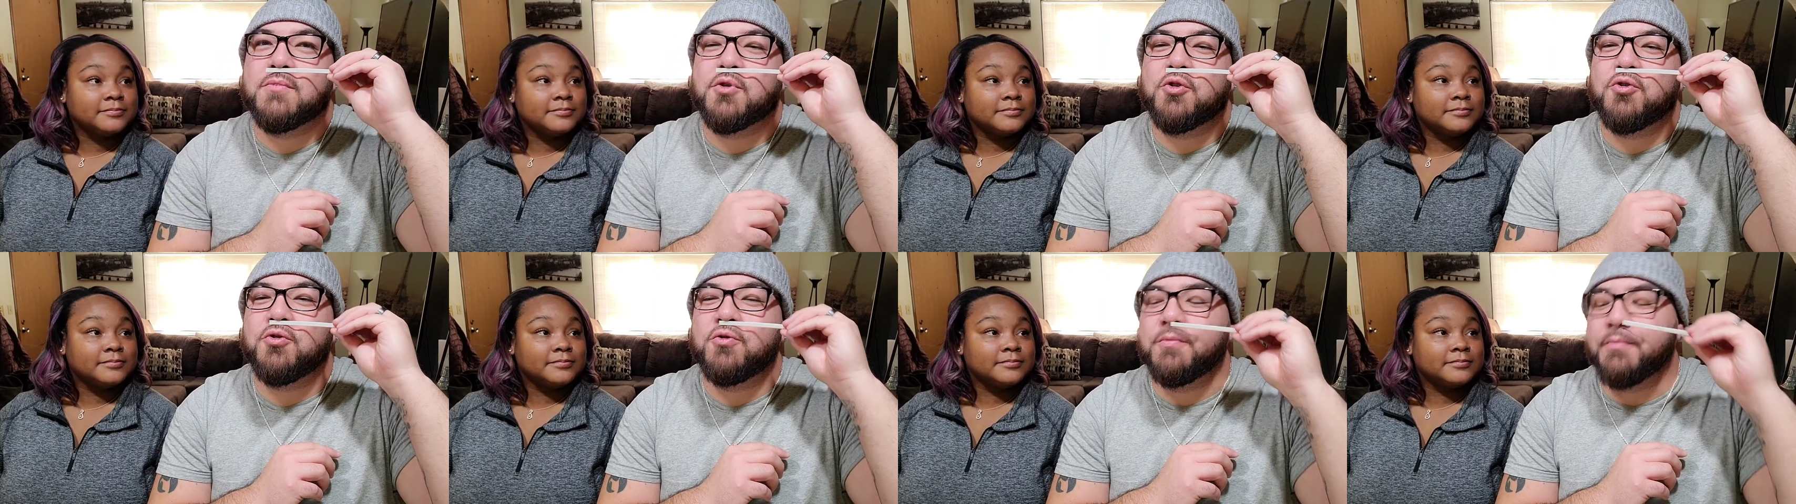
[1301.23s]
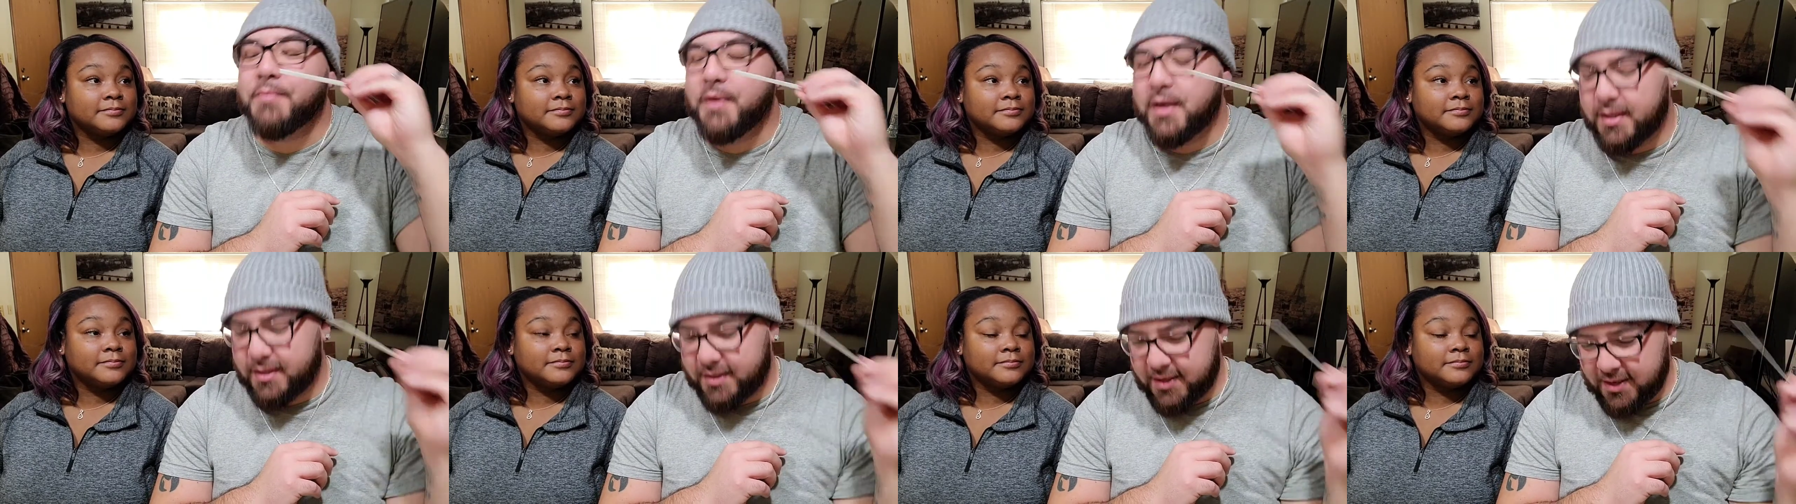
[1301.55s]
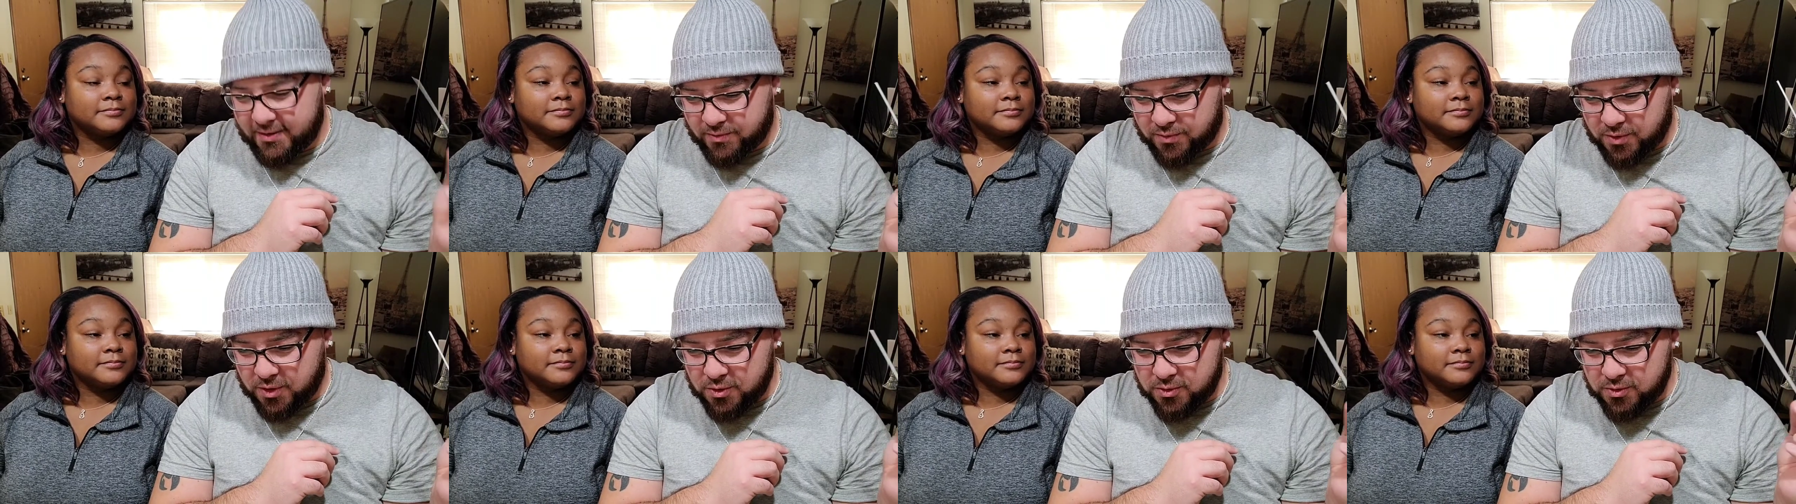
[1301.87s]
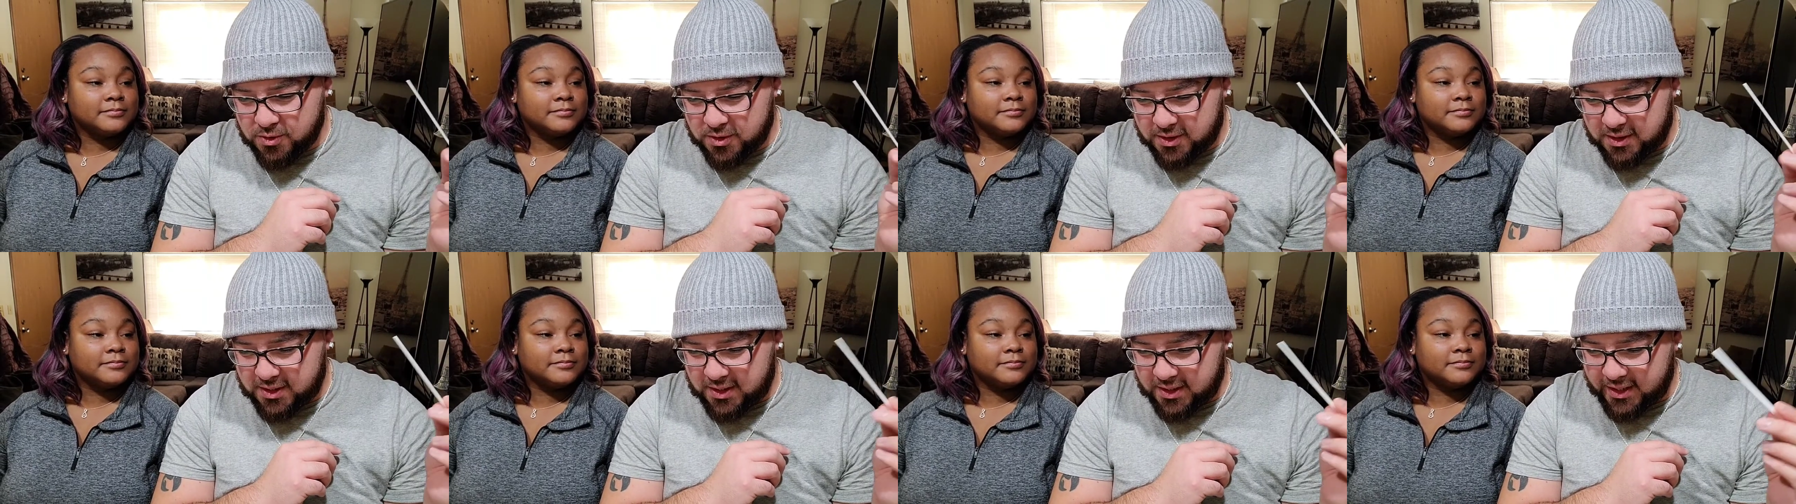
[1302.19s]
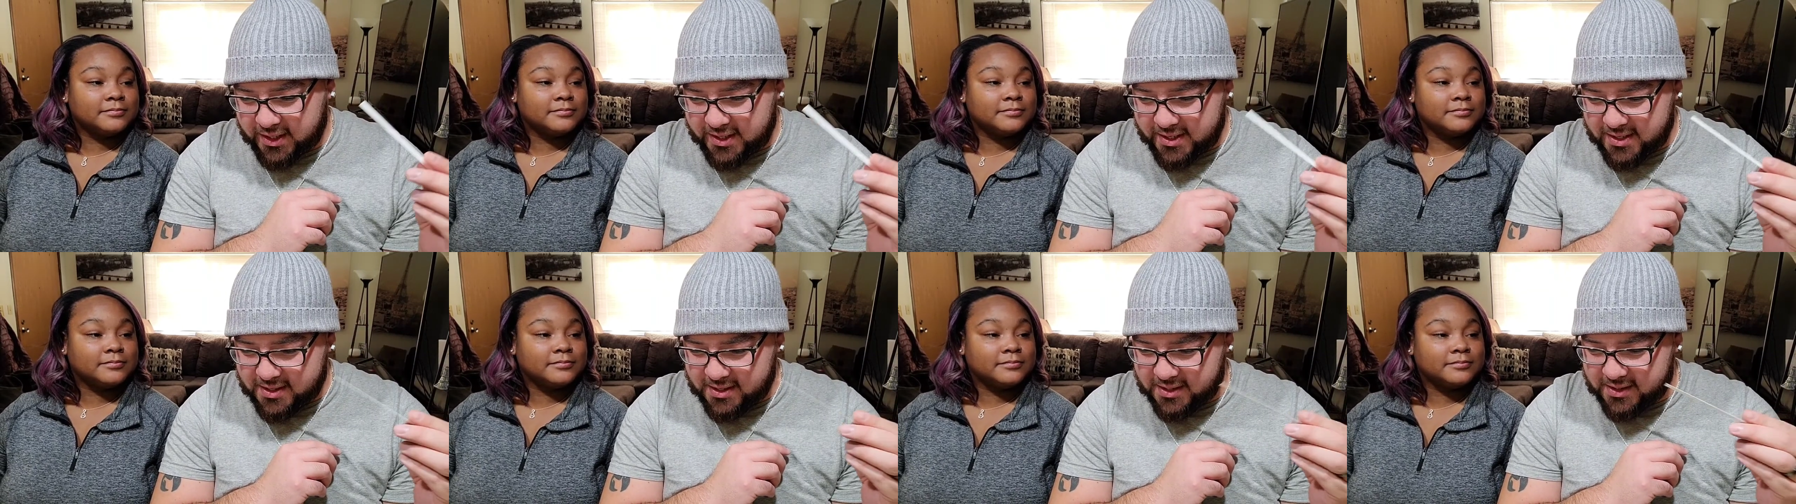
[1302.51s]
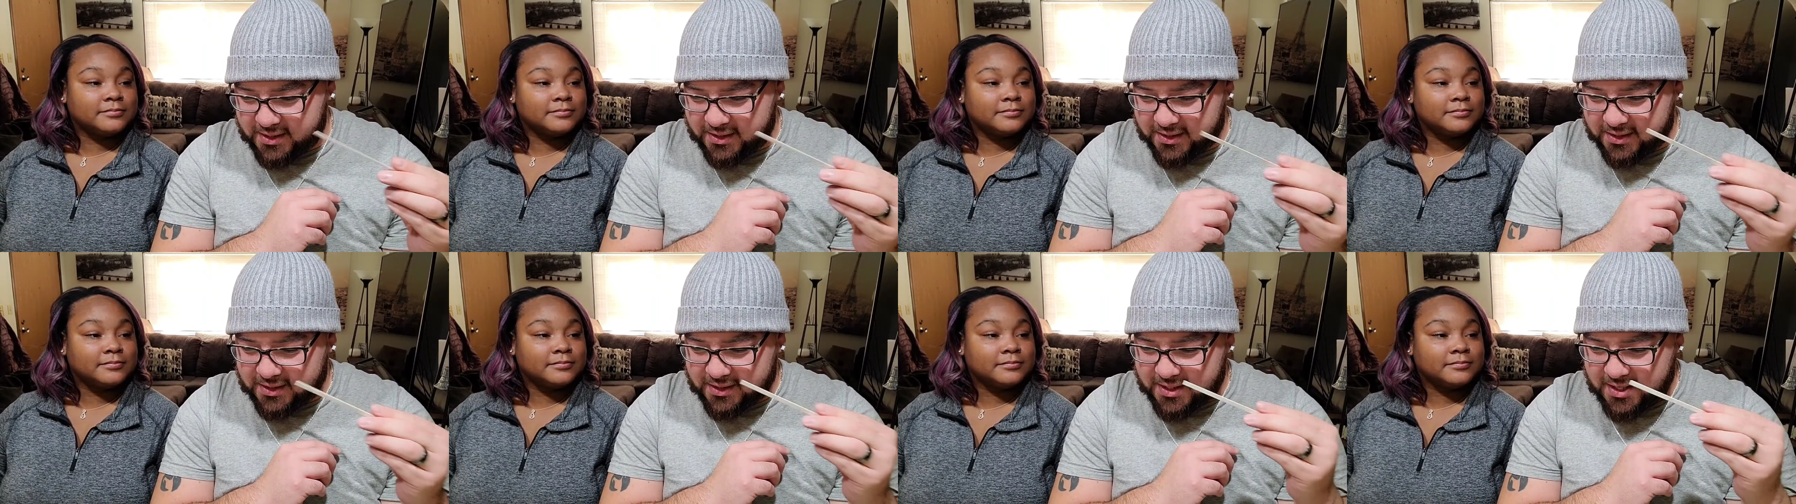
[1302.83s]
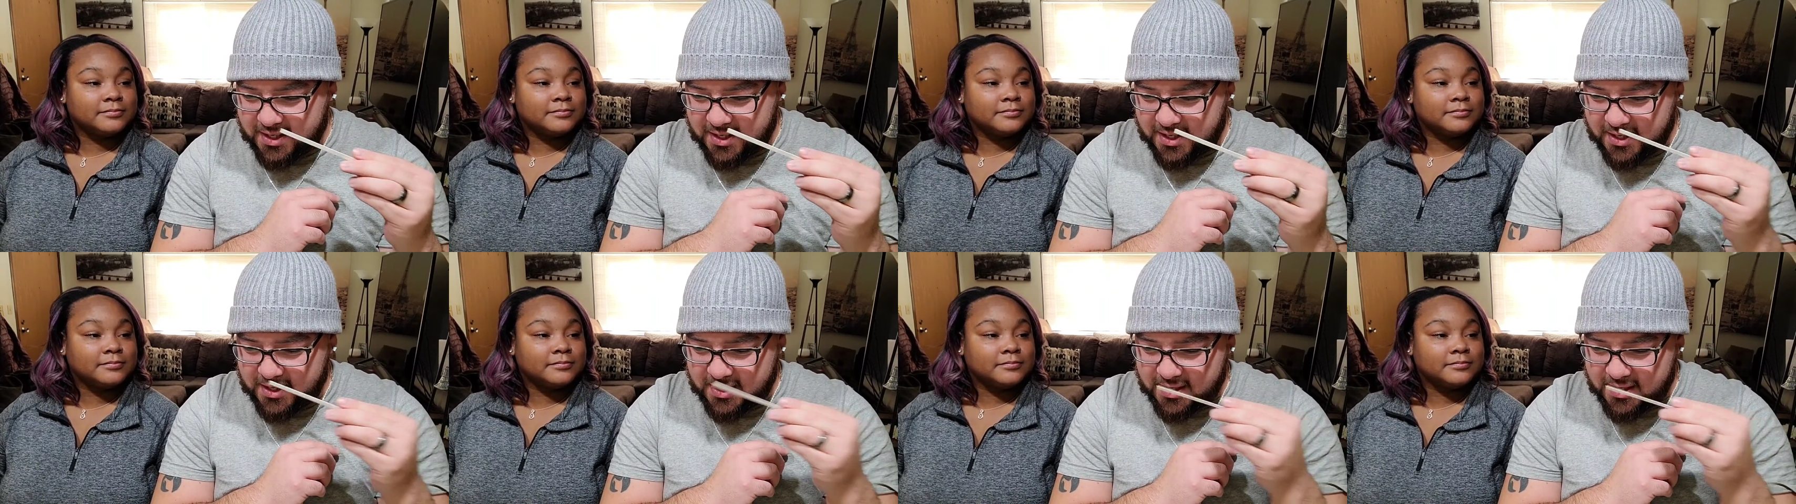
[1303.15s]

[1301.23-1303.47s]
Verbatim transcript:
Speaker 1: who made that rose in here is,